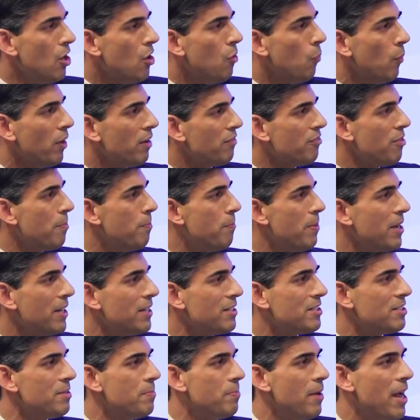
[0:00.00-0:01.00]
One of the
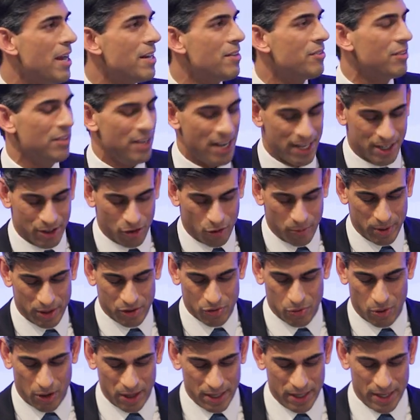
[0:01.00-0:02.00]
biggest debates in
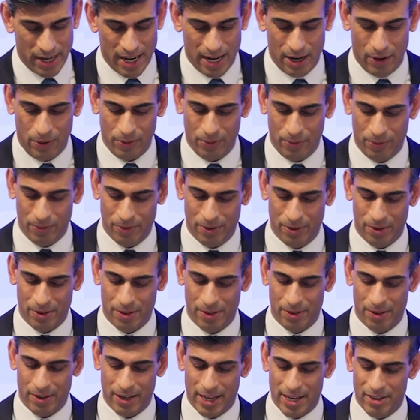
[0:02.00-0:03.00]
economics right now
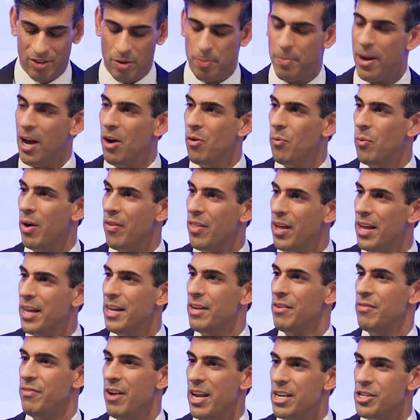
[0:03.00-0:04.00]
is about whether
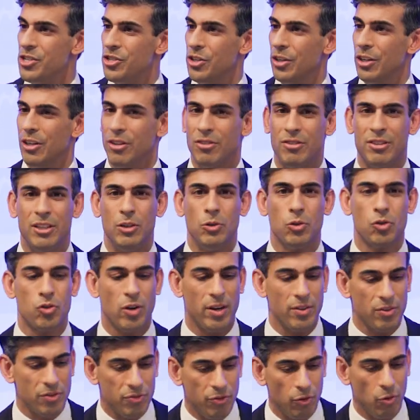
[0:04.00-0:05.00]
innovation is still
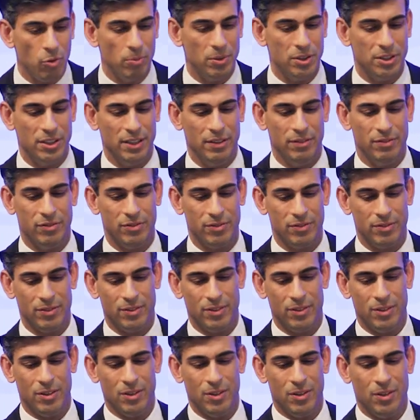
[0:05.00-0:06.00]
transformative,
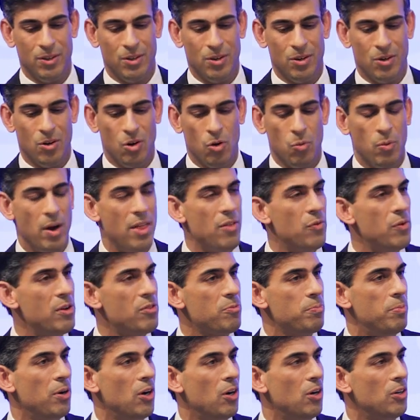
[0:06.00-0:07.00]
or whether
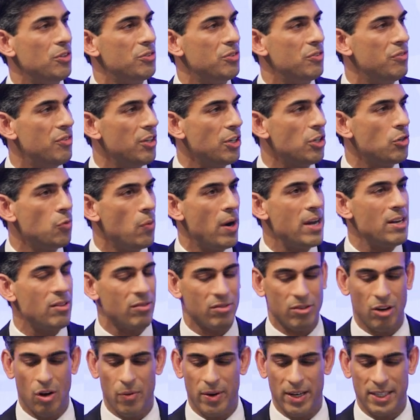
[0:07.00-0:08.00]
it's part of the great
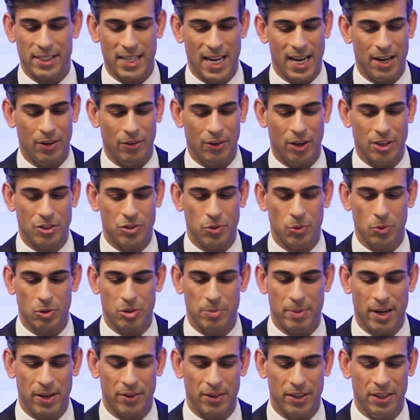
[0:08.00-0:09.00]
slowing down I
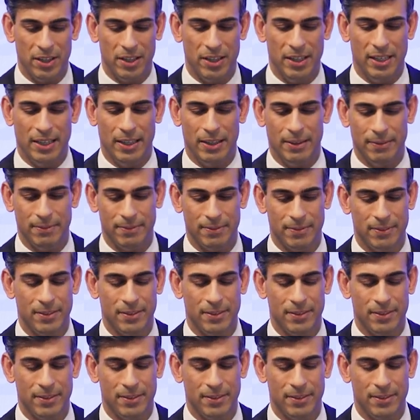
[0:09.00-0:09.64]
talked about earlier.